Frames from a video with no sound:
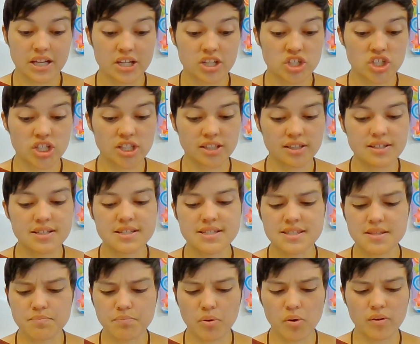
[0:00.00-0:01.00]
She looked
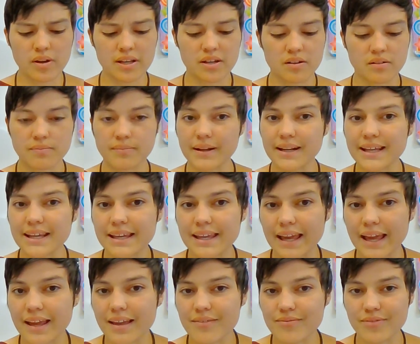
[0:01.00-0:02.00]
disappointed when he
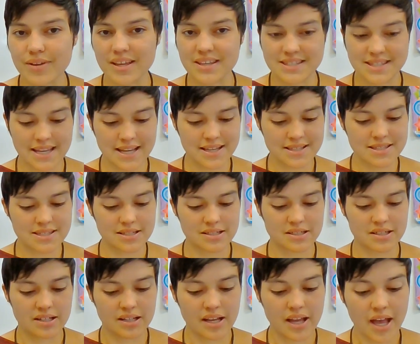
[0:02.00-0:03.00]
gave his
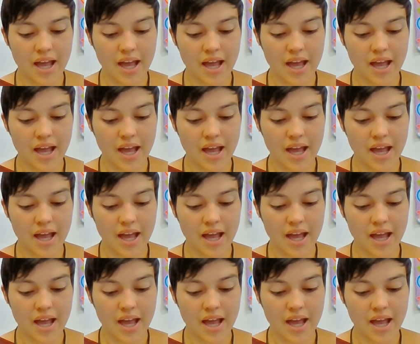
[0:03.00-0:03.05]
answer,